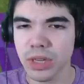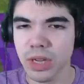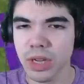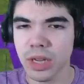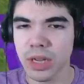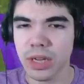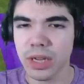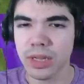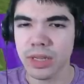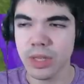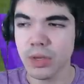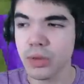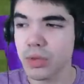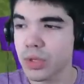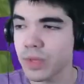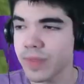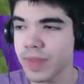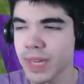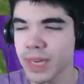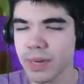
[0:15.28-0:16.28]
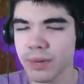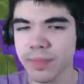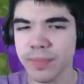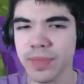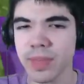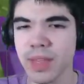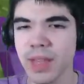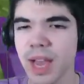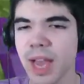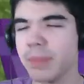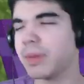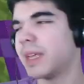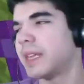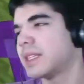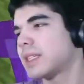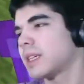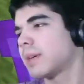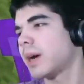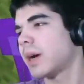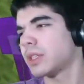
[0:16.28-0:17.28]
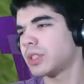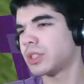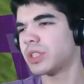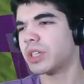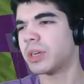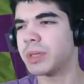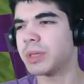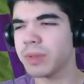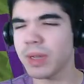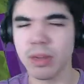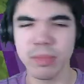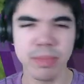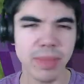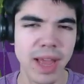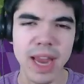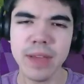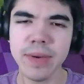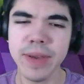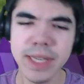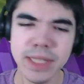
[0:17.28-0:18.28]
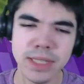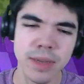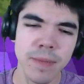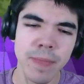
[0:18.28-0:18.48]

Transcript: uh, YouTube video. I played some on stream as well. But anyways,